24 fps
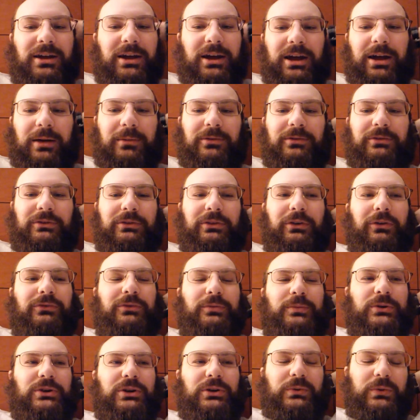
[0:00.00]
Um, it was
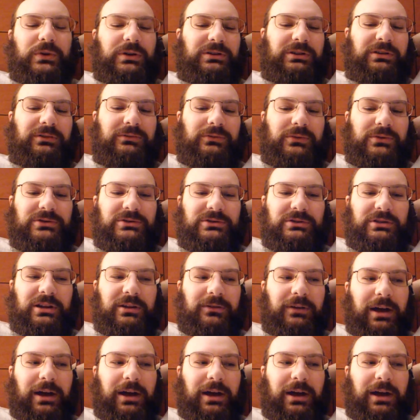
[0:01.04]
over pretty quickly, unfortunately.